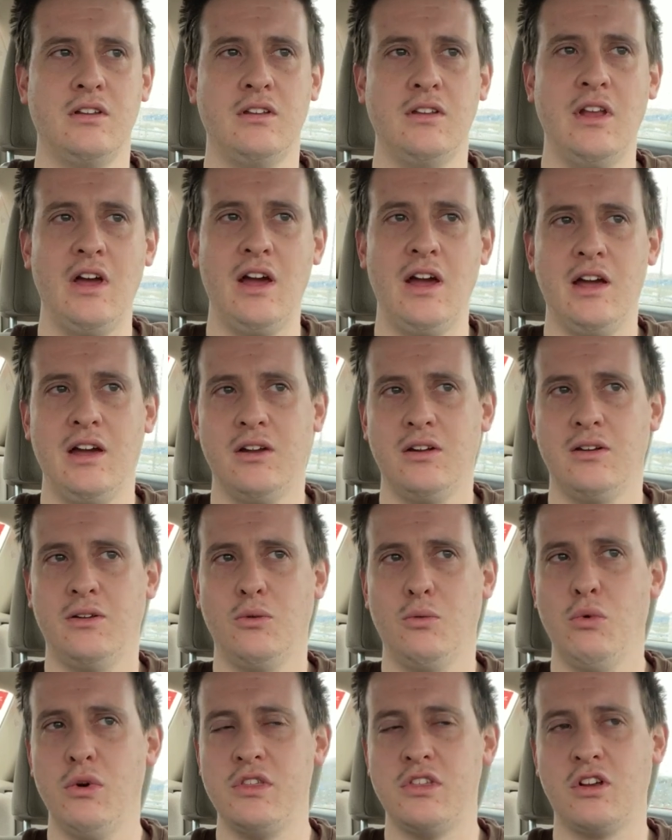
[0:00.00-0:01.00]
that
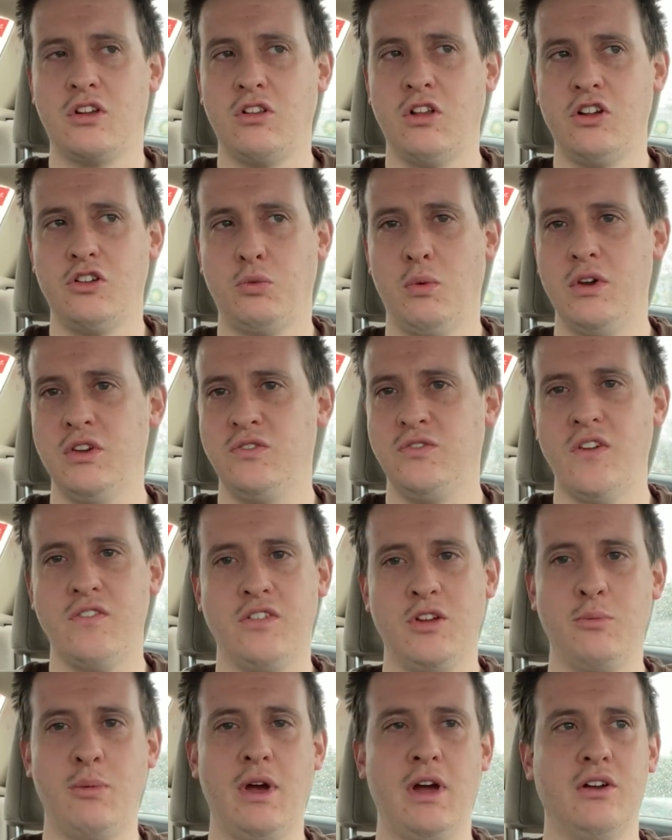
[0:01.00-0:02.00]
with the clutch weighs
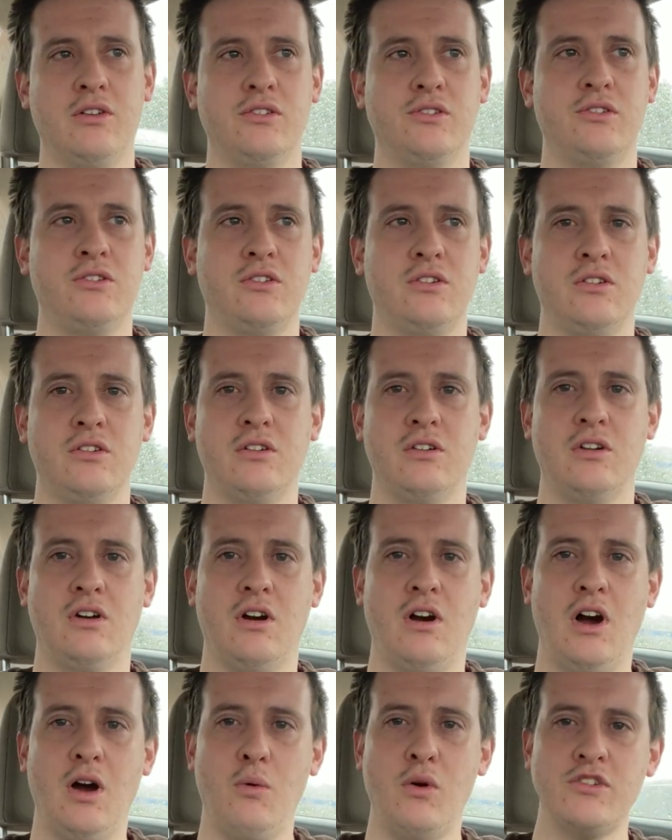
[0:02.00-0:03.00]
50 pounds.
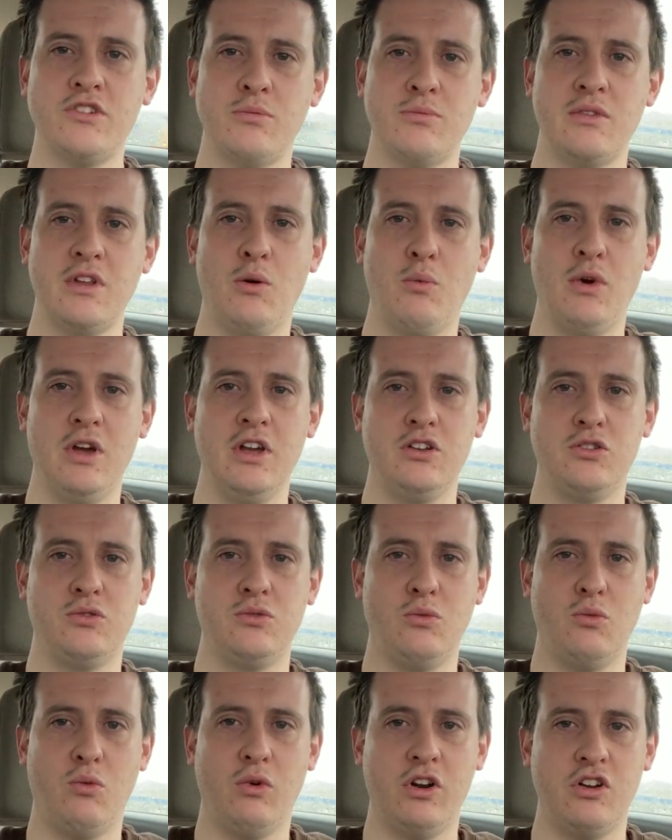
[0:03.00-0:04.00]
I want something that weighs
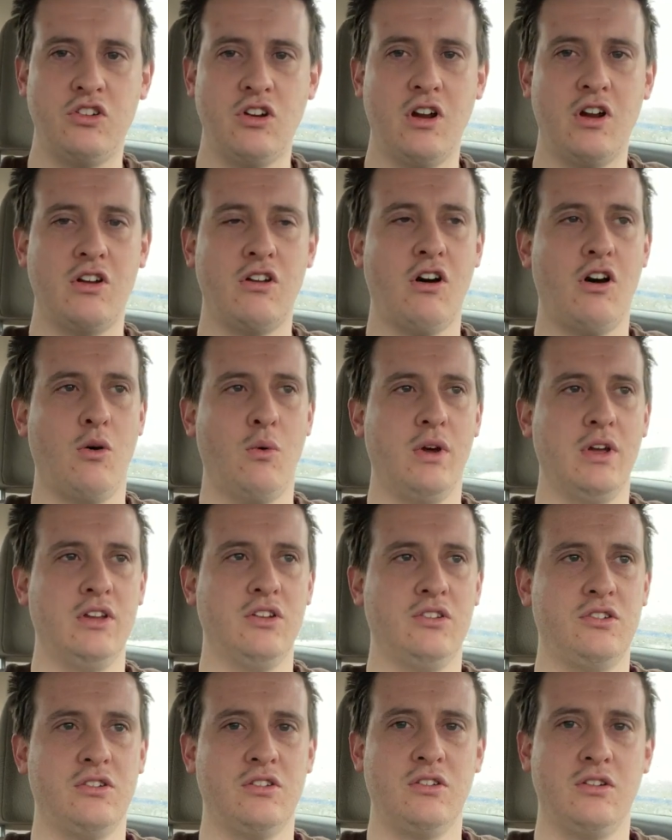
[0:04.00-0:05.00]
what a China doll
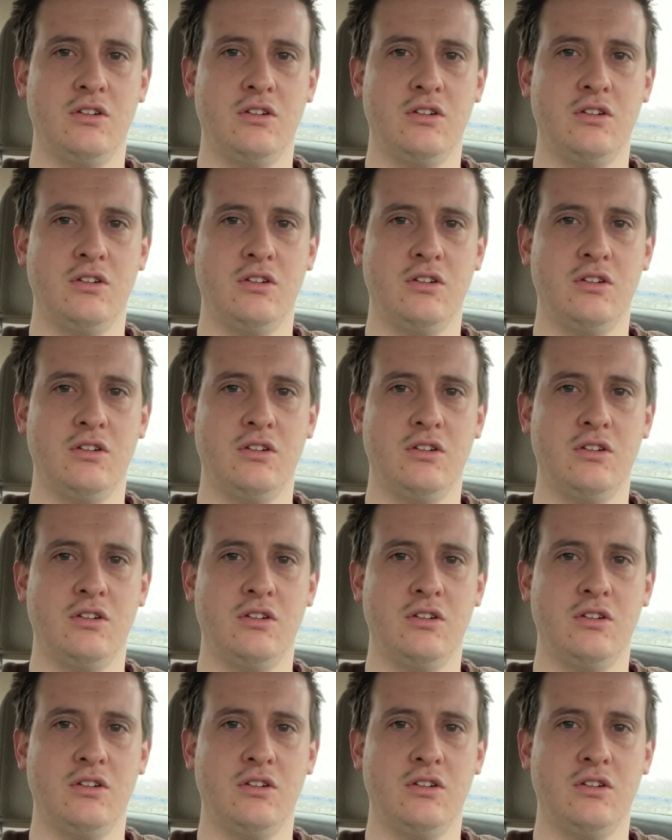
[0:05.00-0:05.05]
weighs.